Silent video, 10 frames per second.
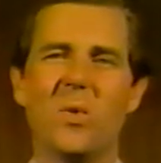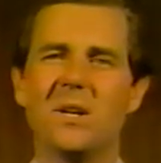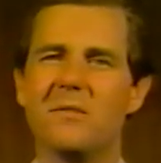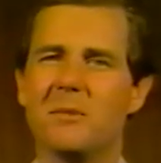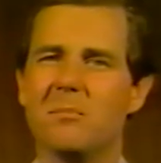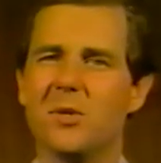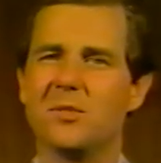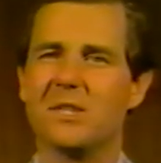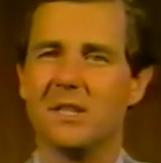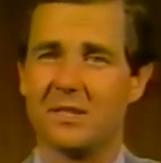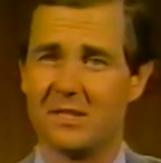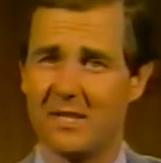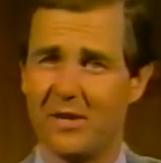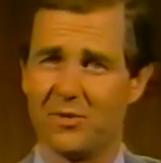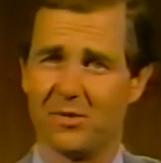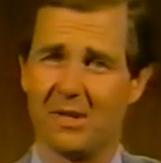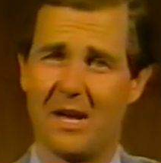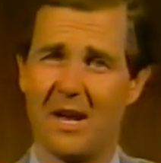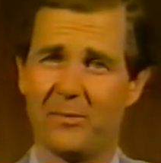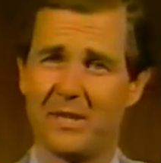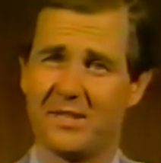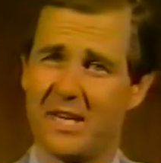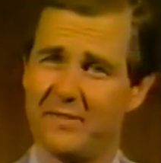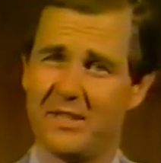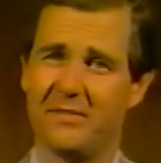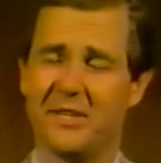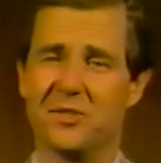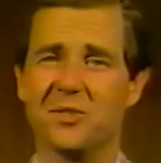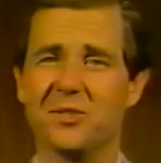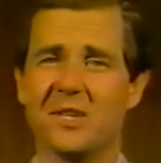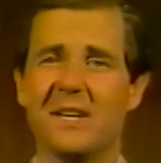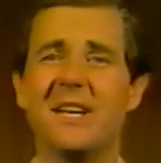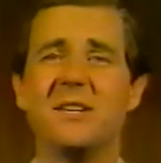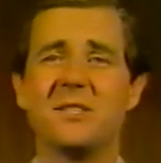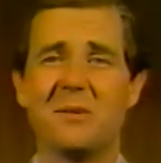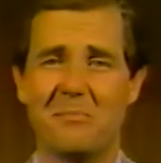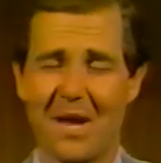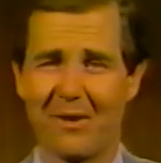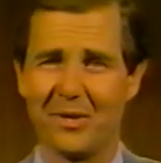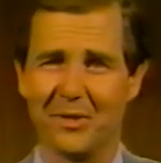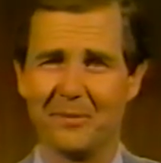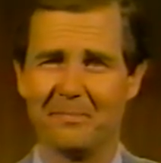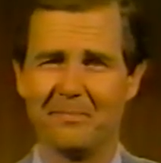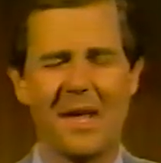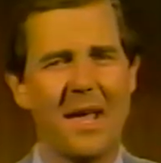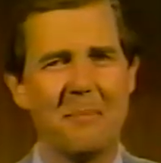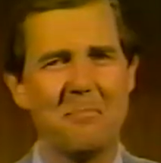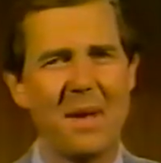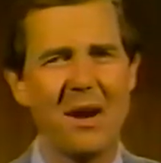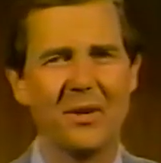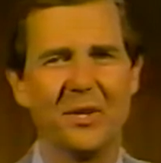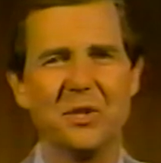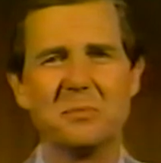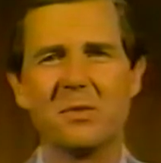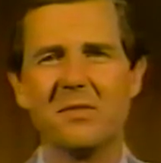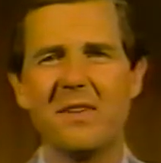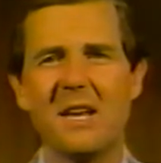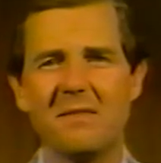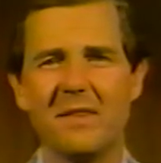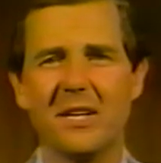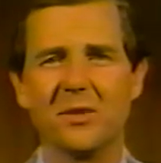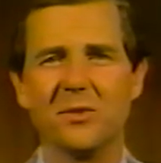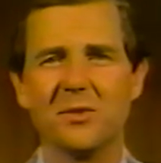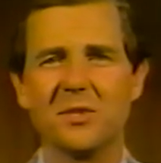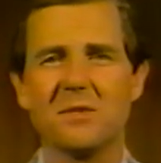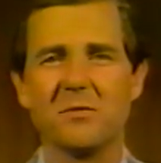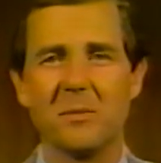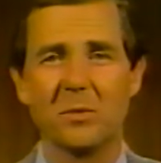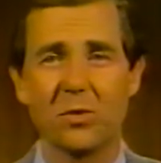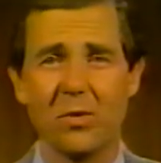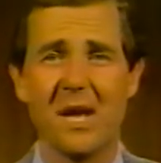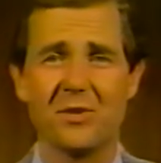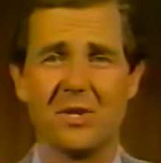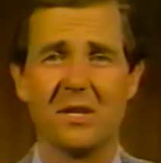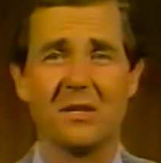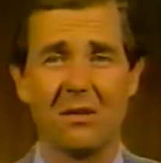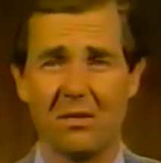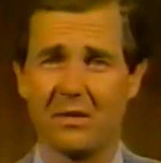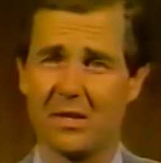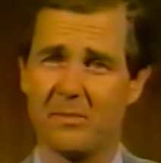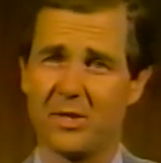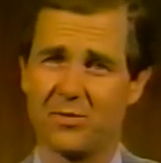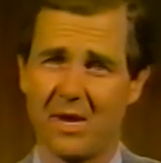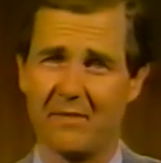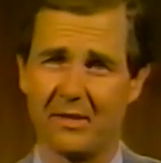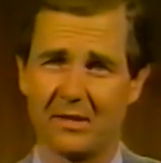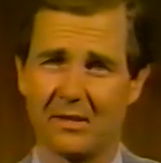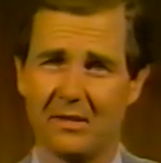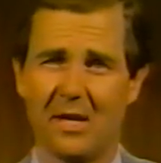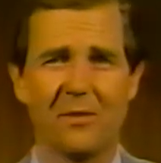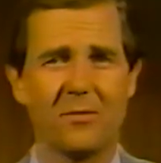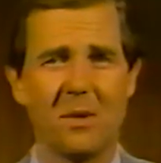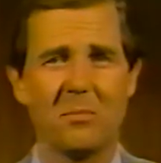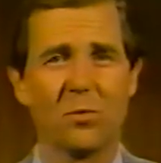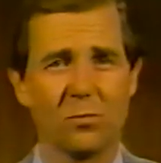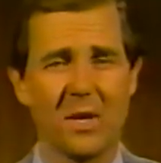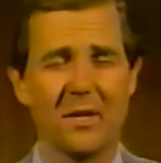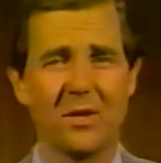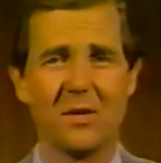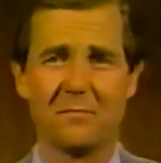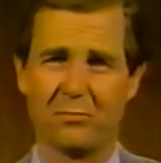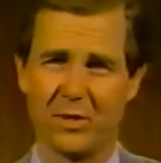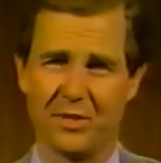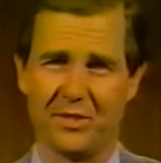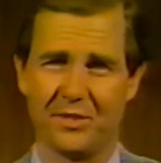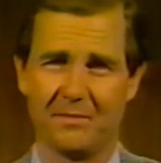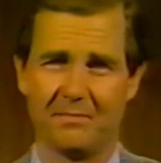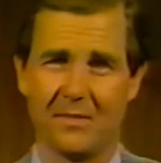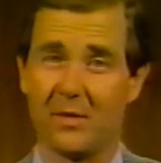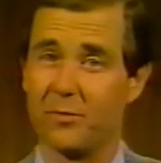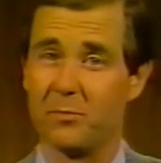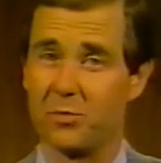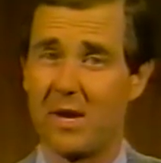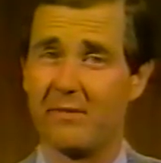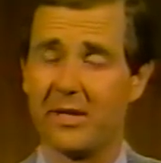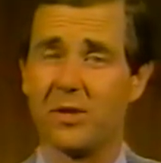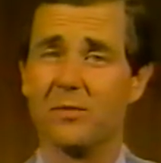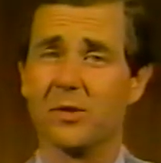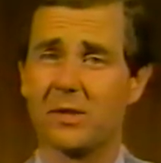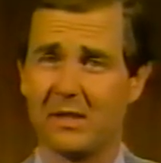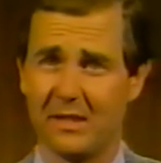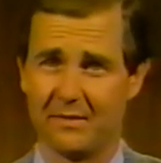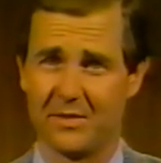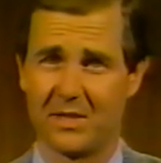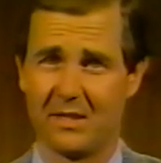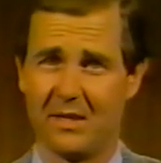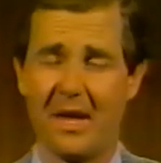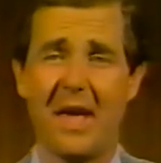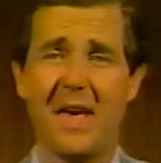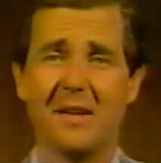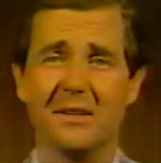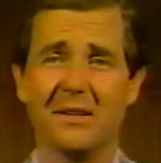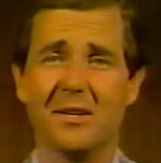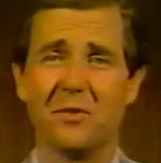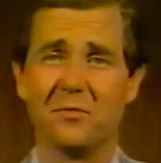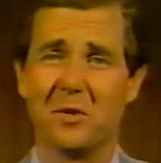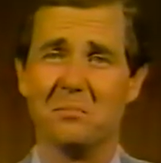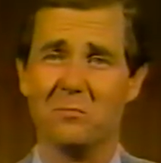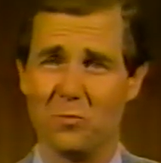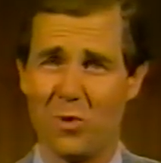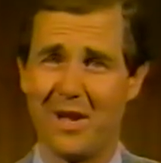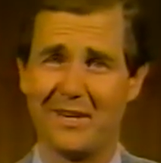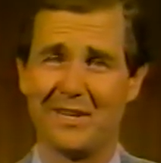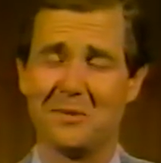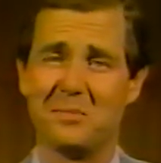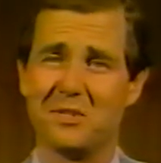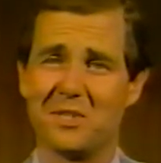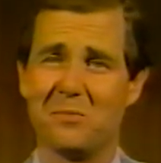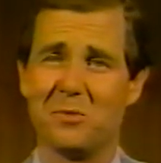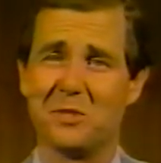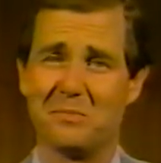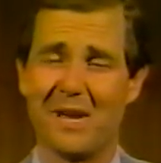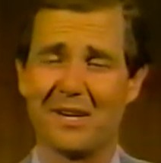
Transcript: One of the most essential highway safety features is the barrier. Barriers prevent vehicles from crashing into oncoming traffic, from running off bridges, from traveling over cliffs, and from winding up in someone's